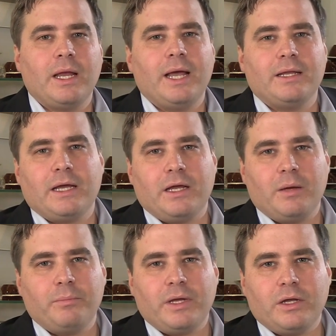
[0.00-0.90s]
and the
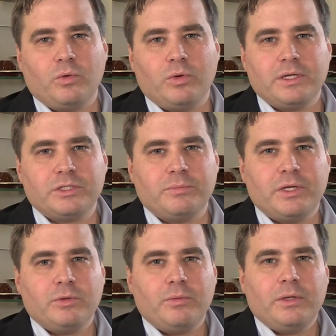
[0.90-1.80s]
accompanying audience
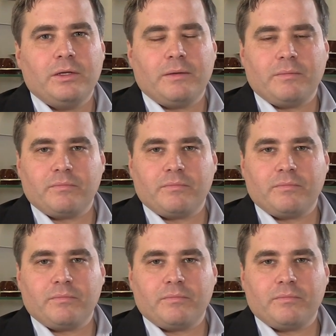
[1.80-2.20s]
measurement.